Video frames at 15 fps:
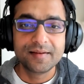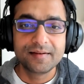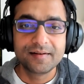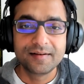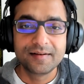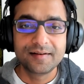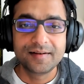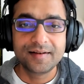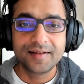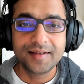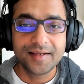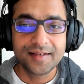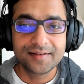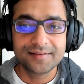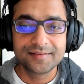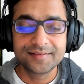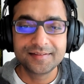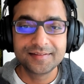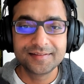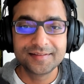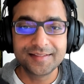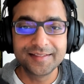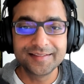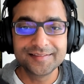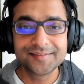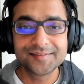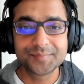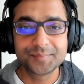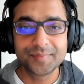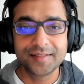Uh, and it
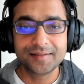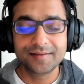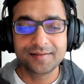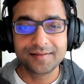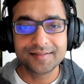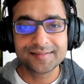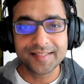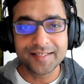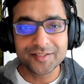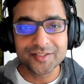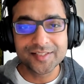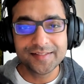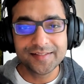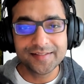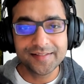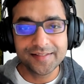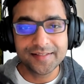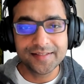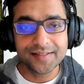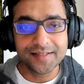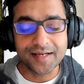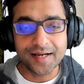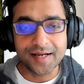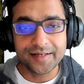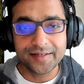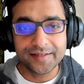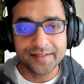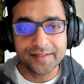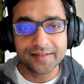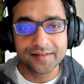is essentially the
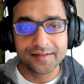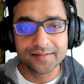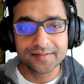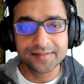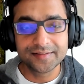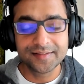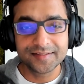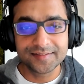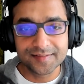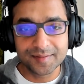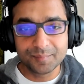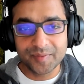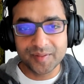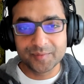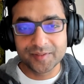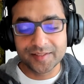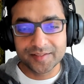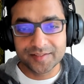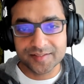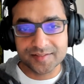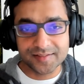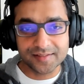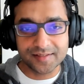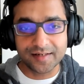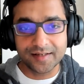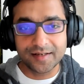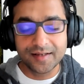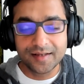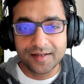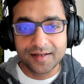idea that like some people are just kind
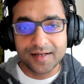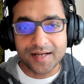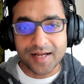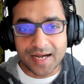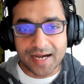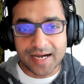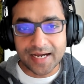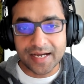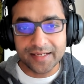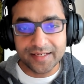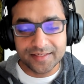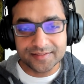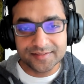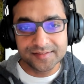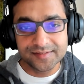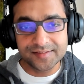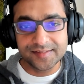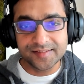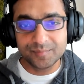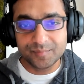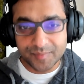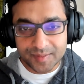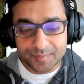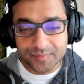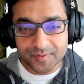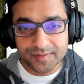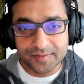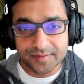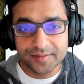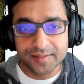of high agency
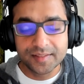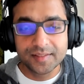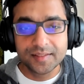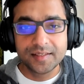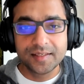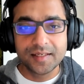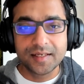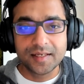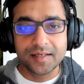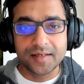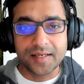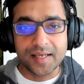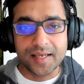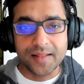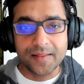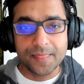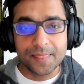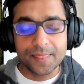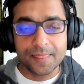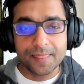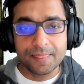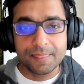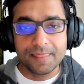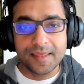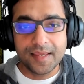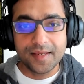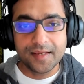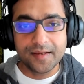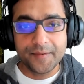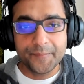people and
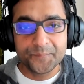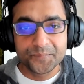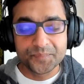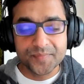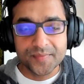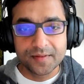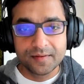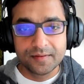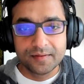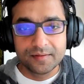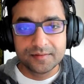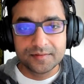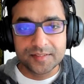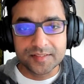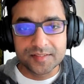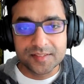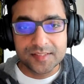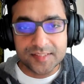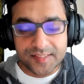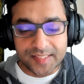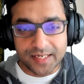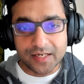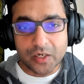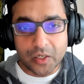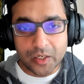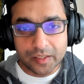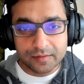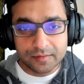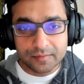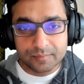they just take
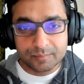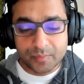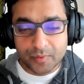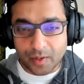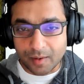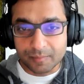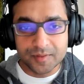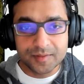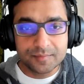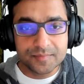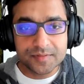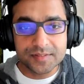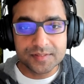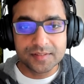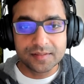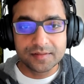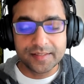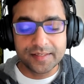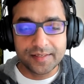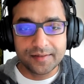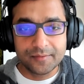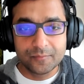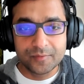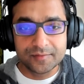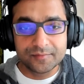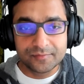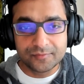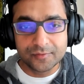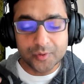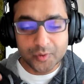on problems they
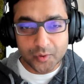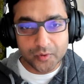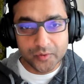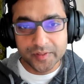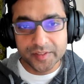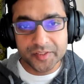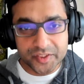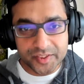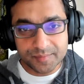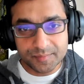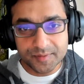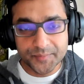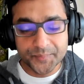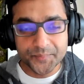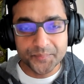with full ownership